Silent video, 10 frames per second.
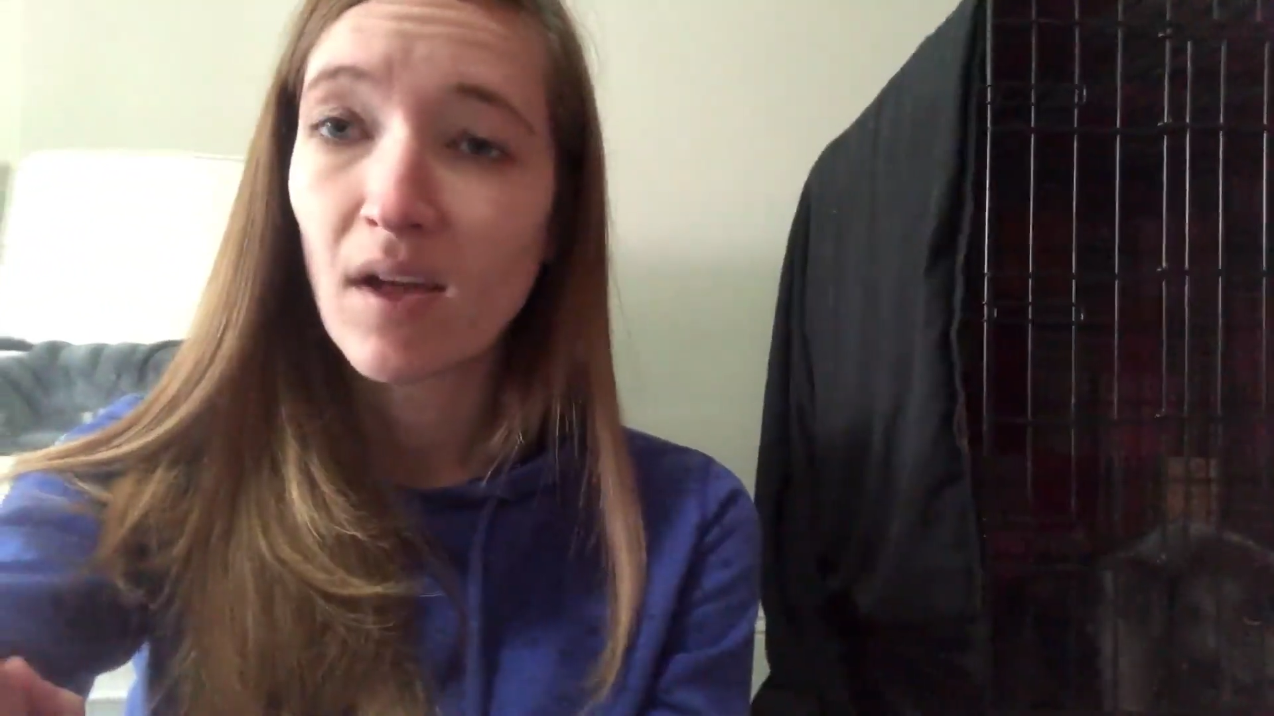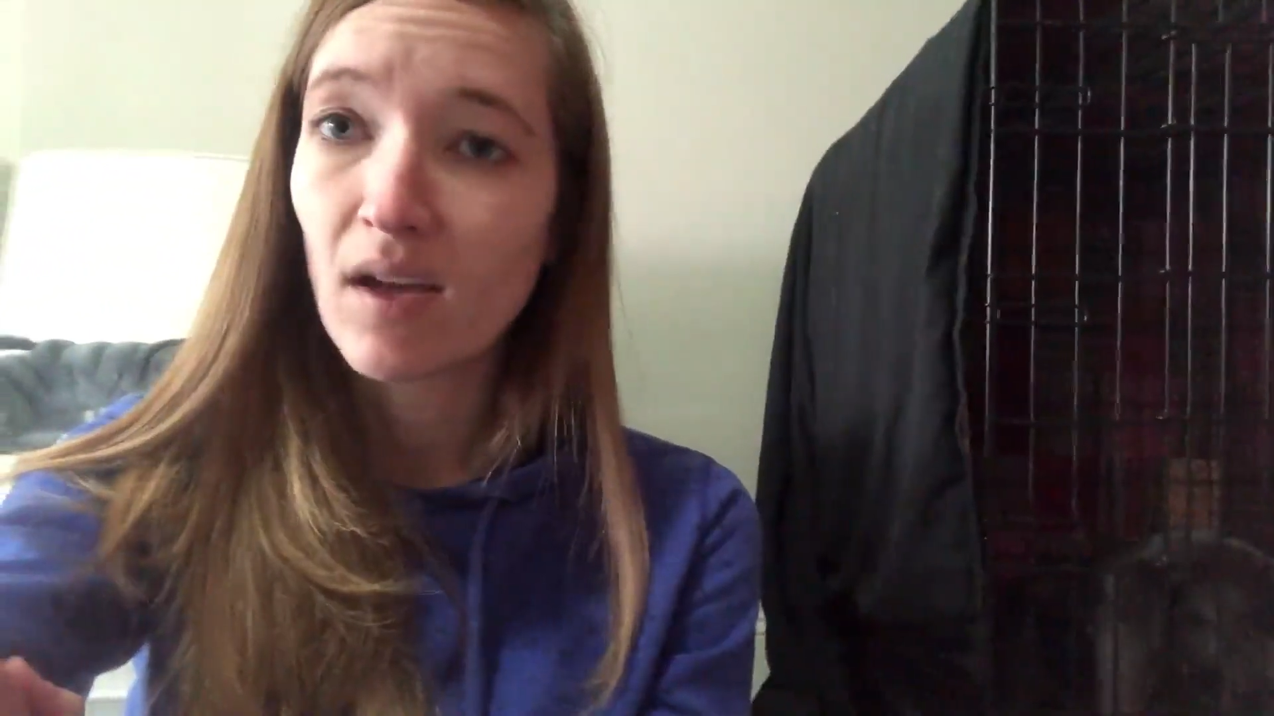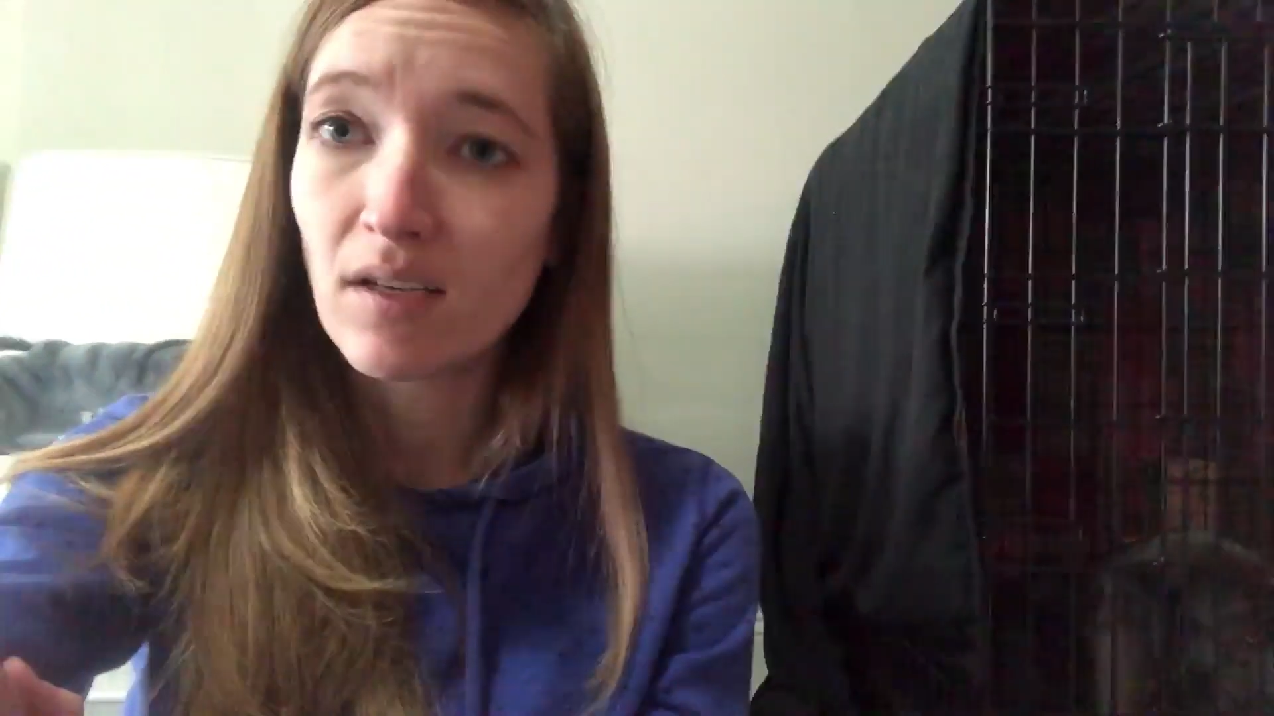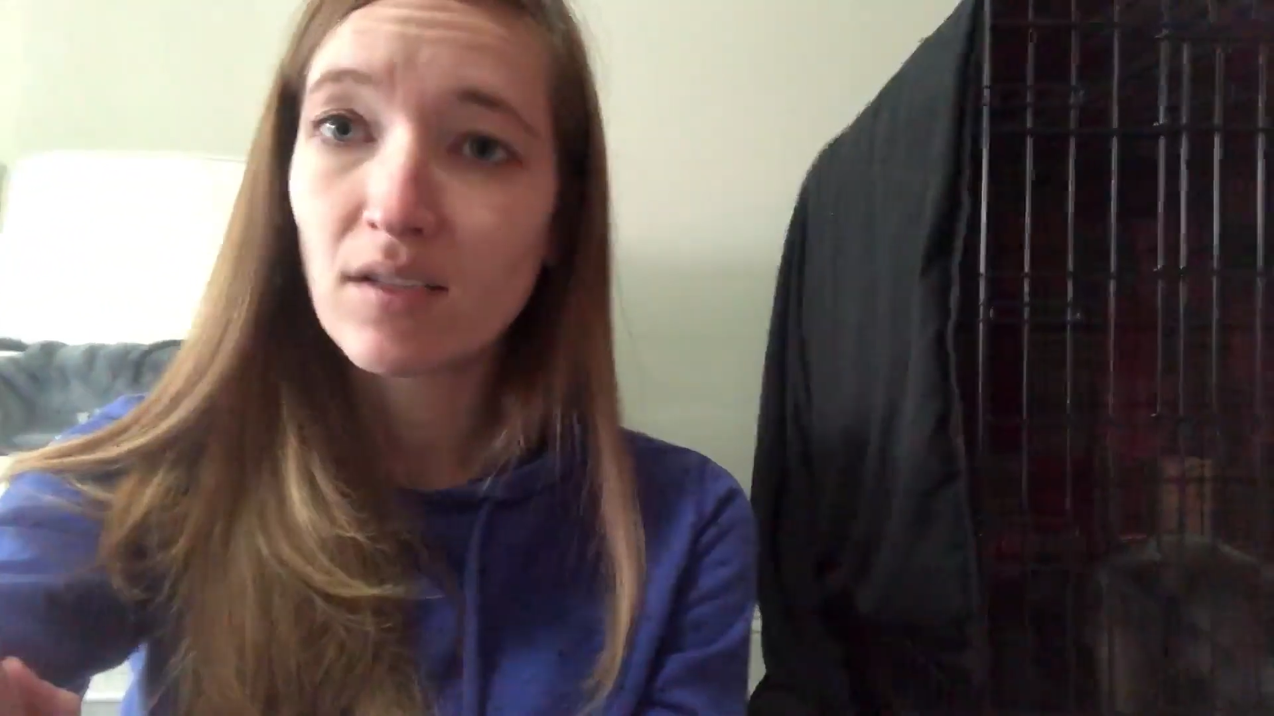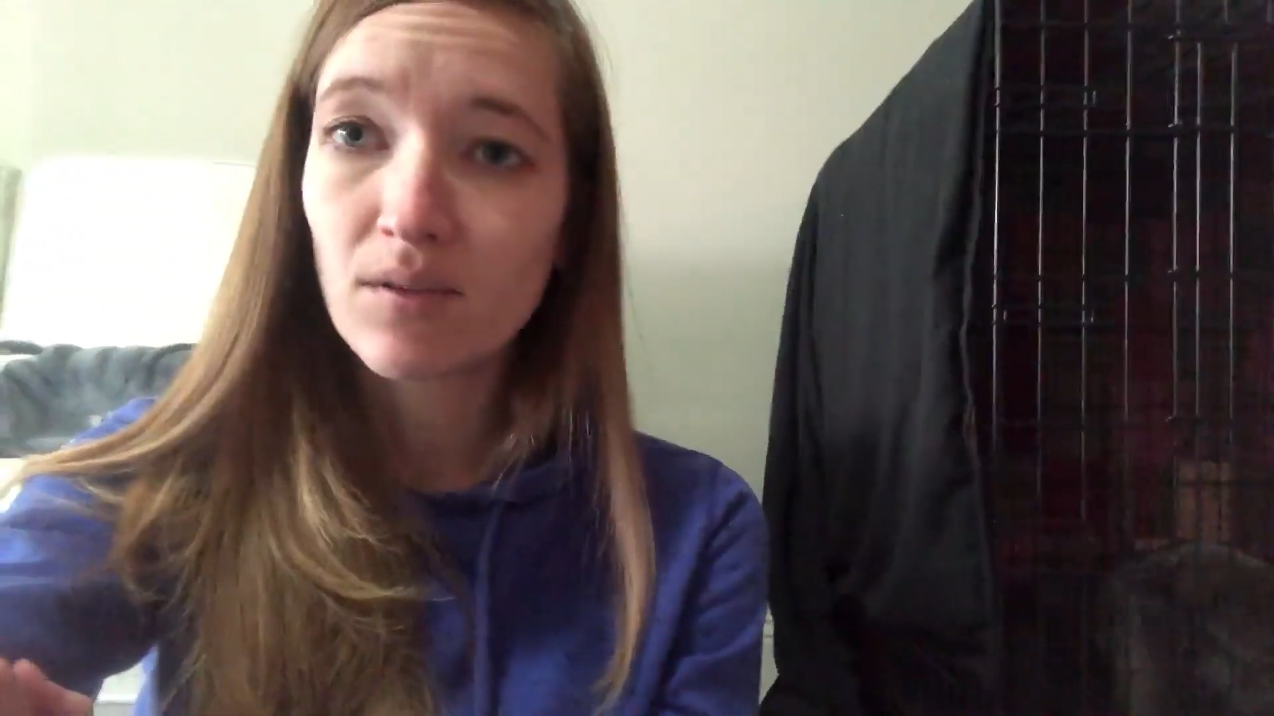
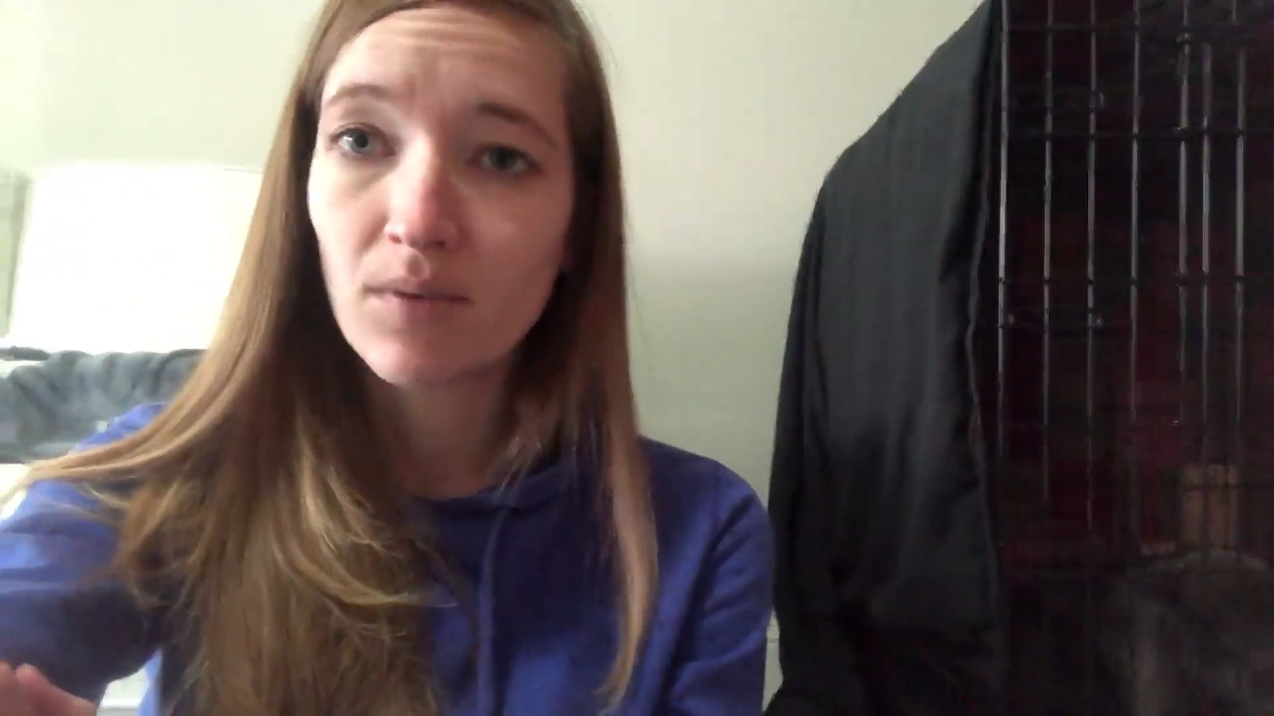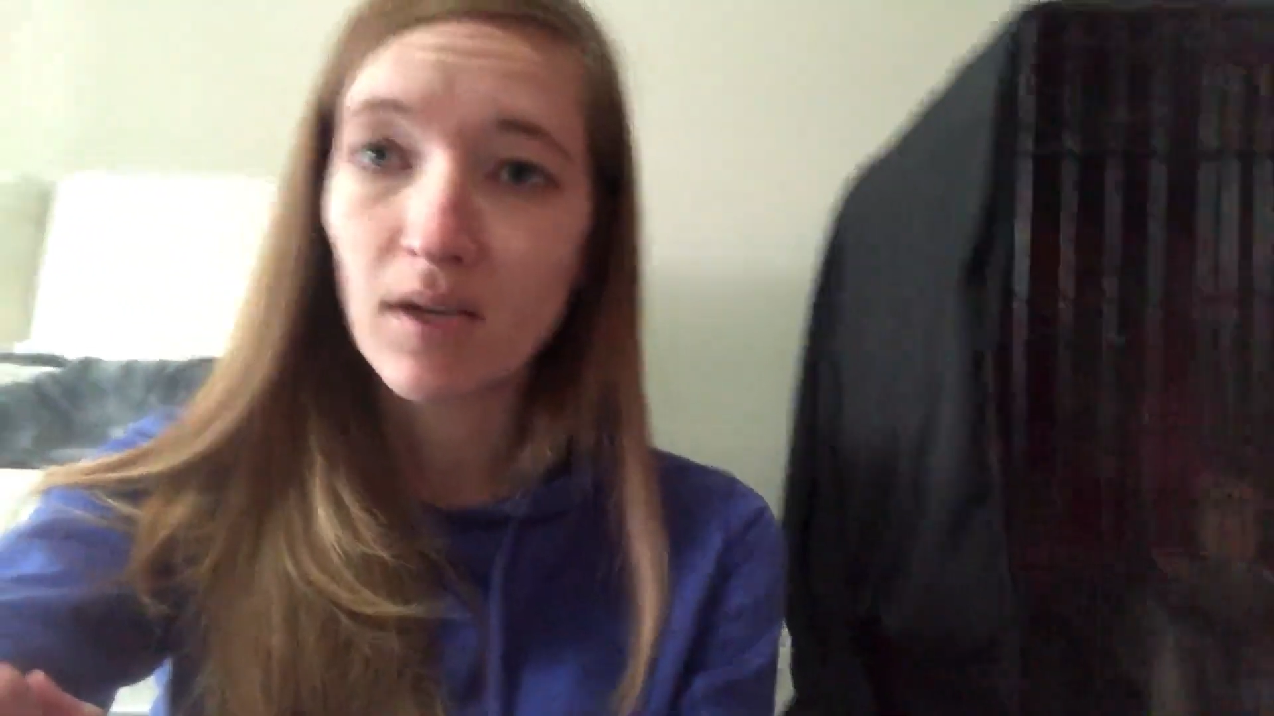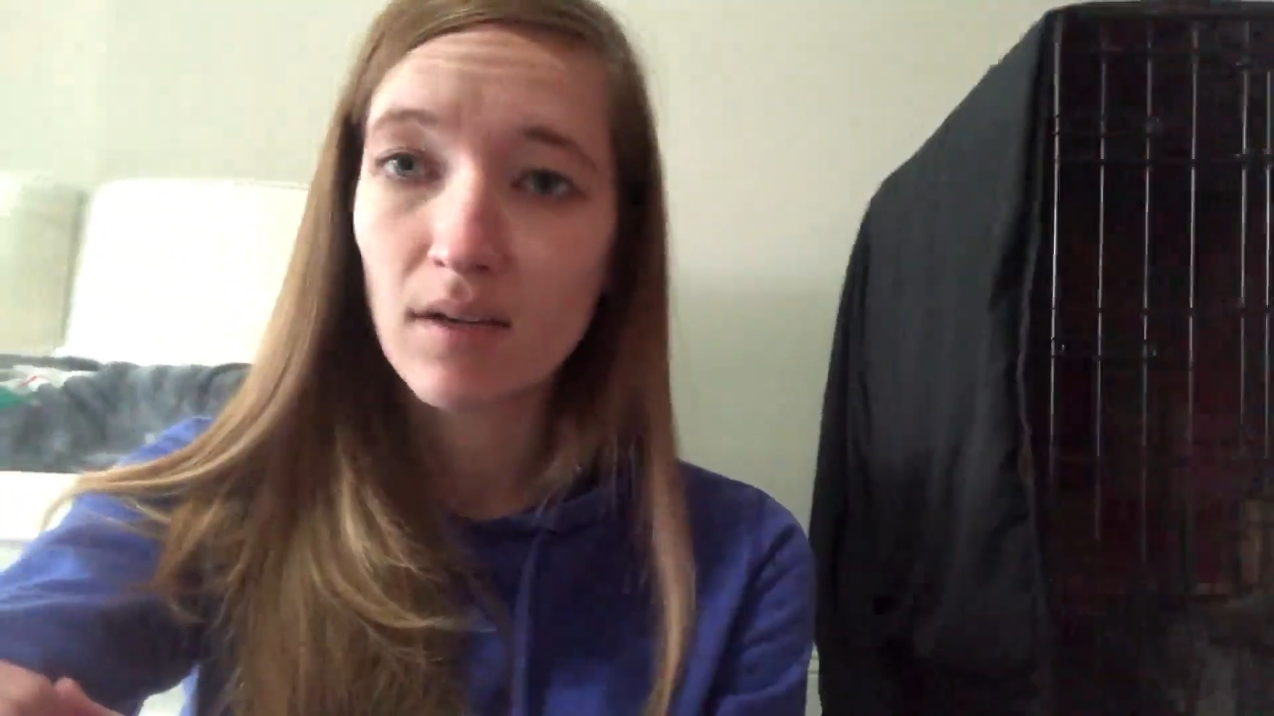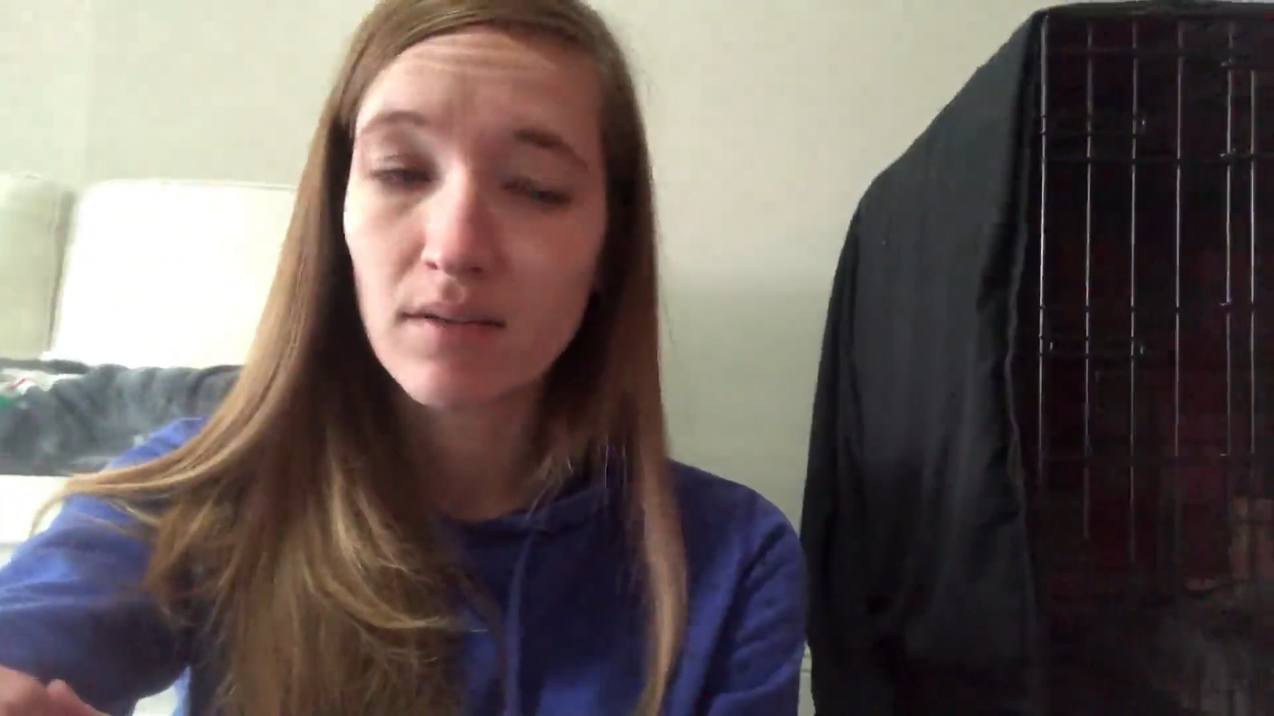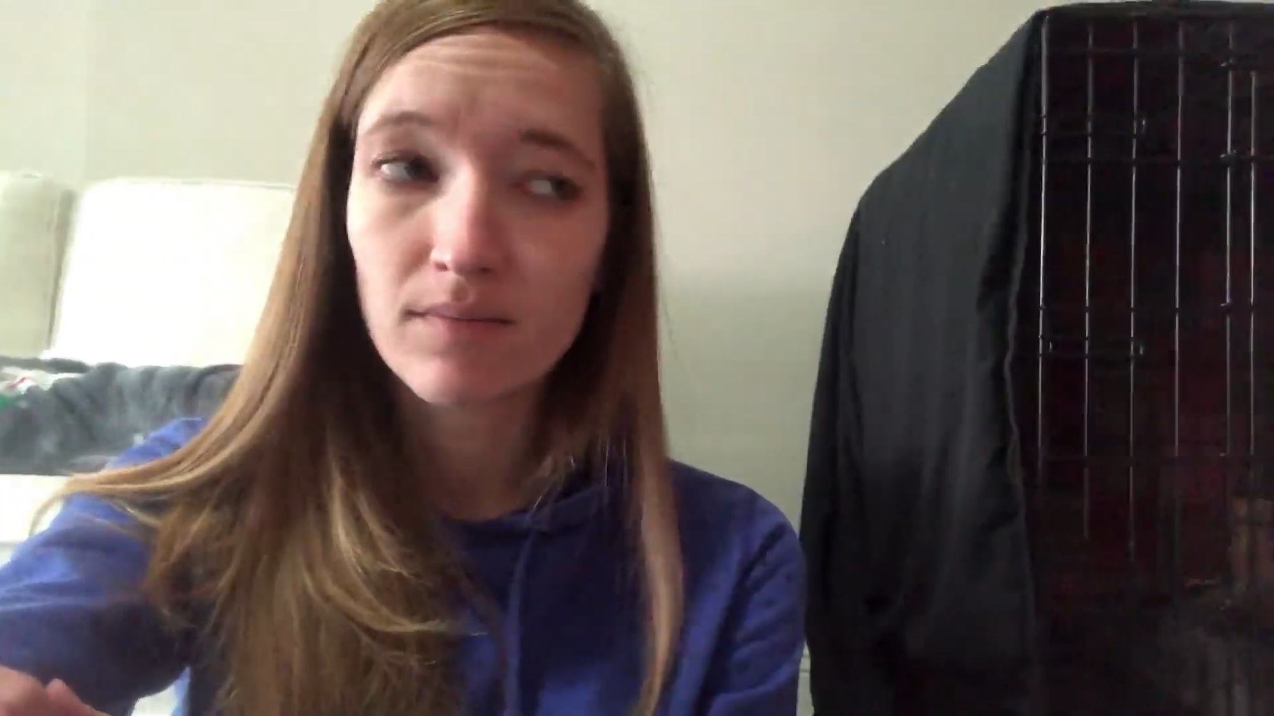I need to
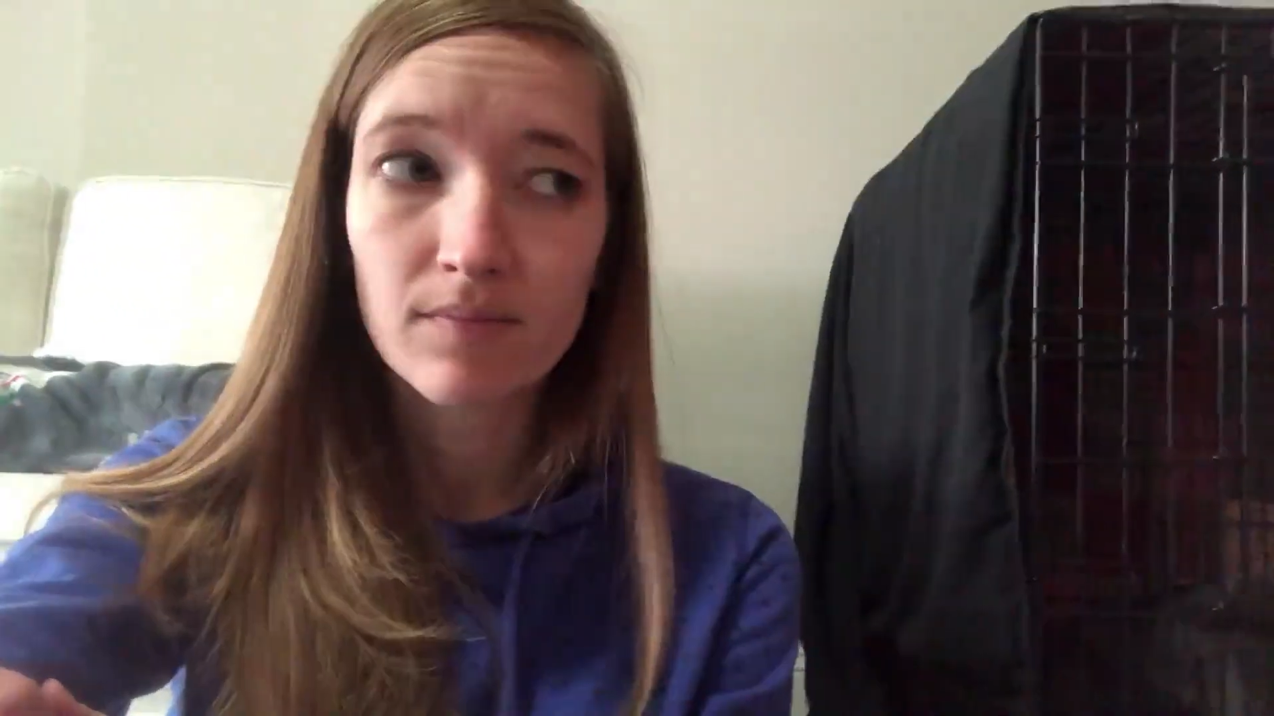work.